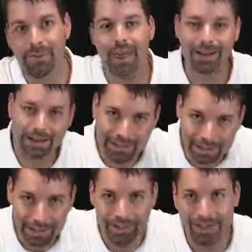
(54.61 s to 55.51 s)
That
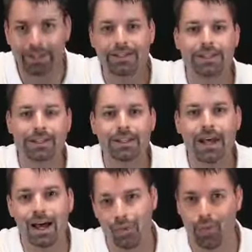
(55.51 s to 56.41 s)
clearly did
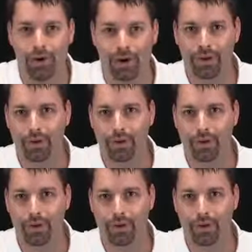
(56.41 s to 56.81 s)
not work.